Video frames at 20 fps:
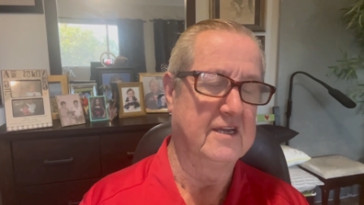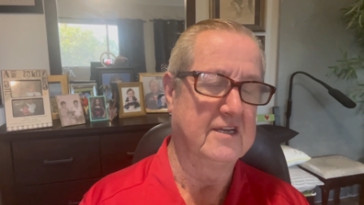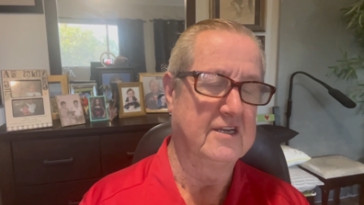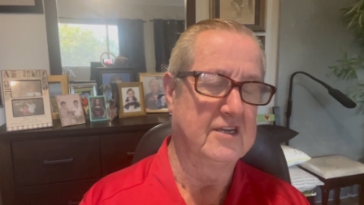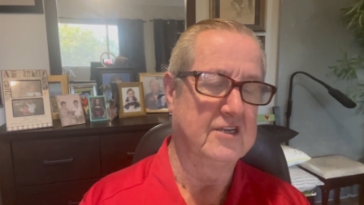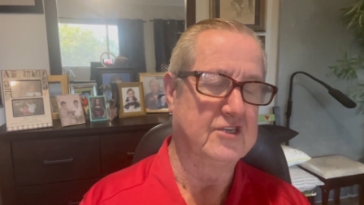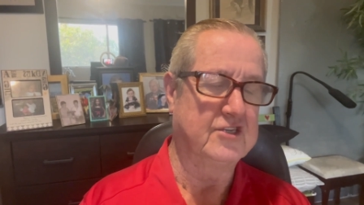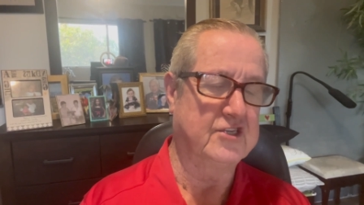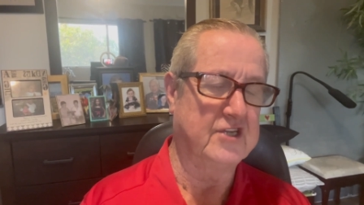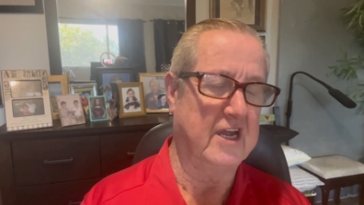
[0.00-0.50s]

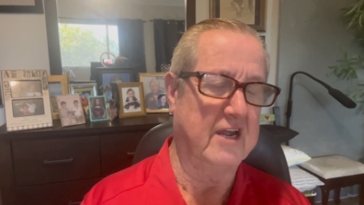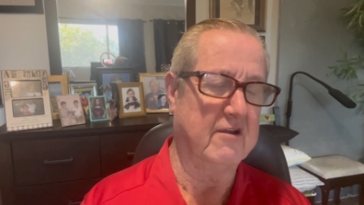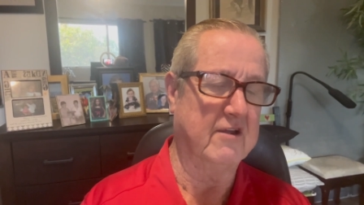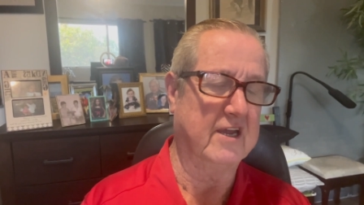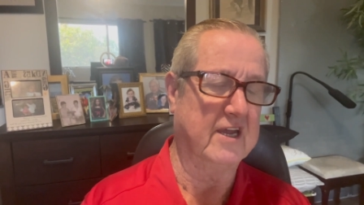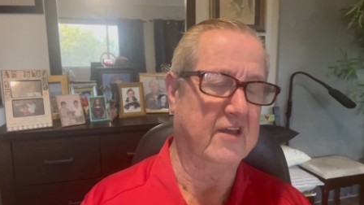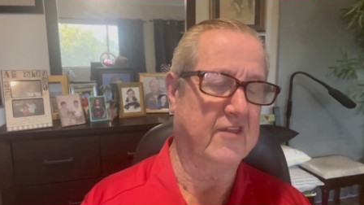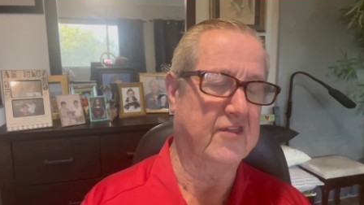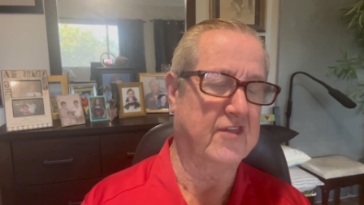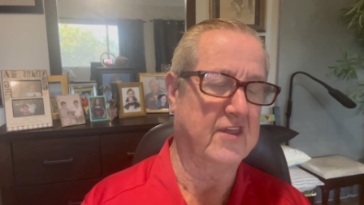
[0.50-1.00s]

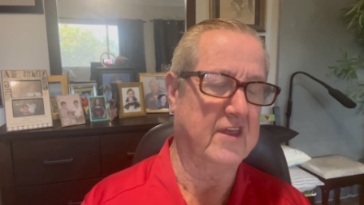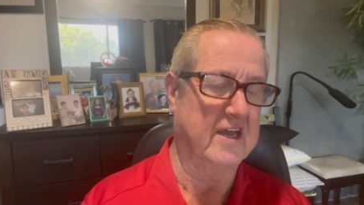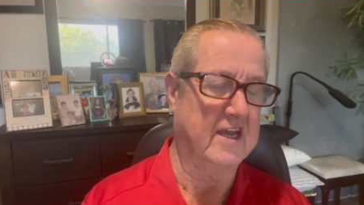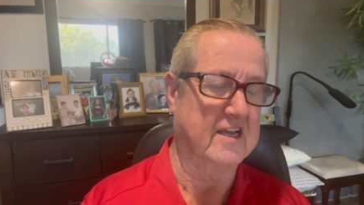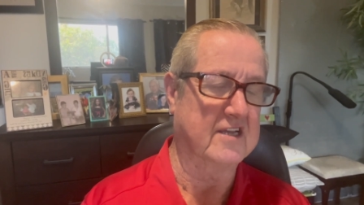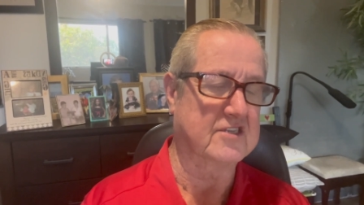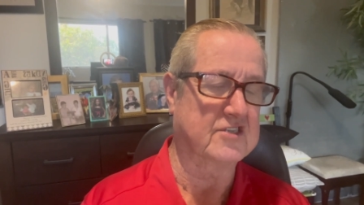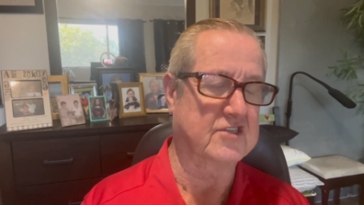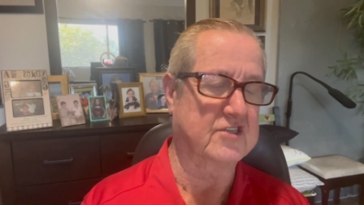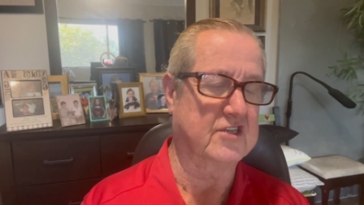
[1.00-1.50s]
Sharing
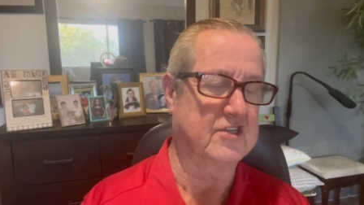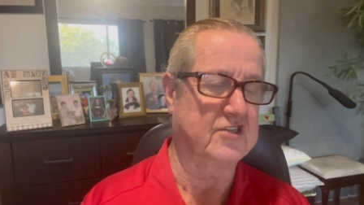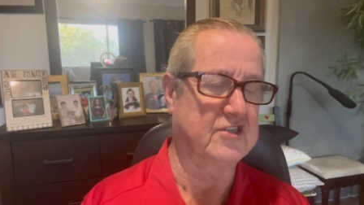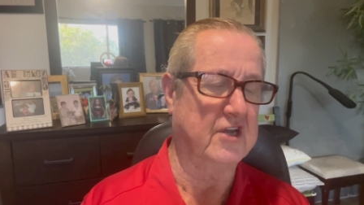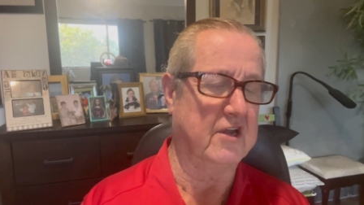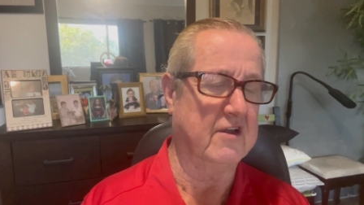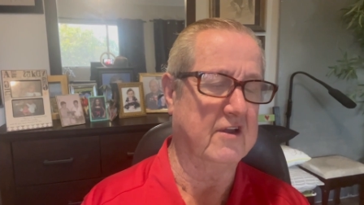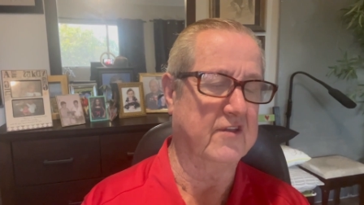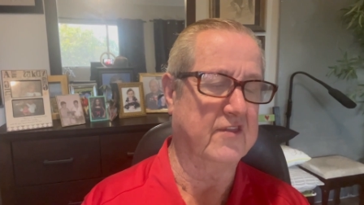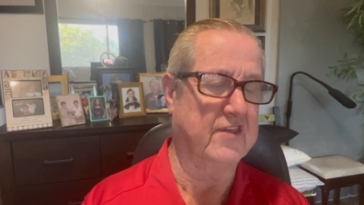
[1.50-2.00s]
things,
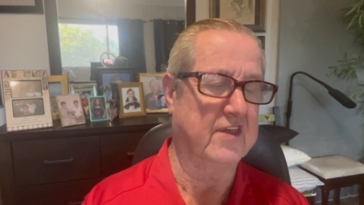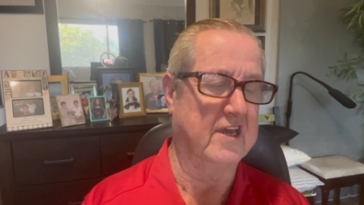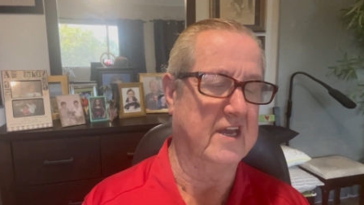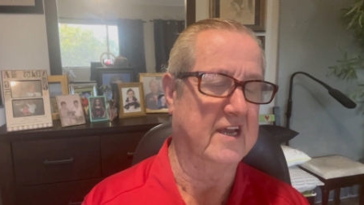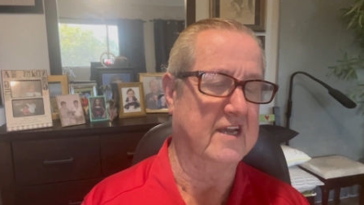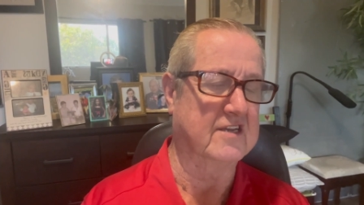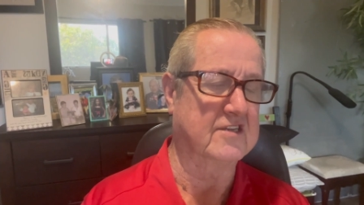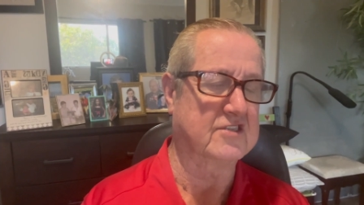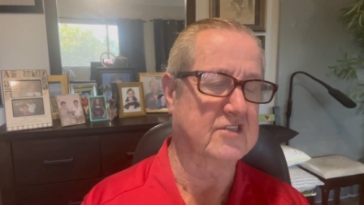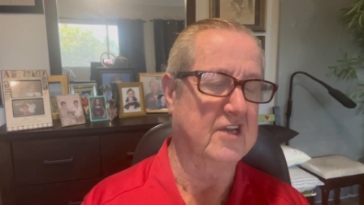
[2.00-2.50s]
share
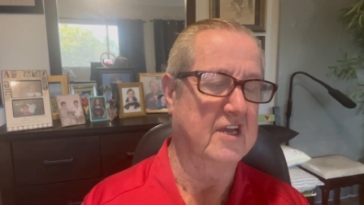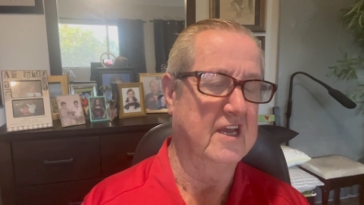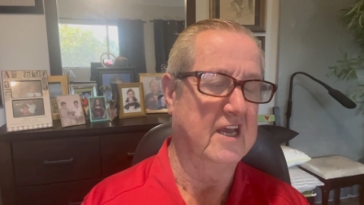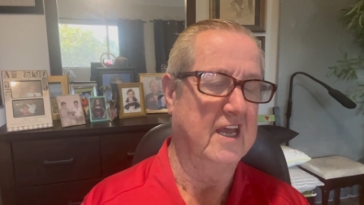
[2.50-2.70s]
things,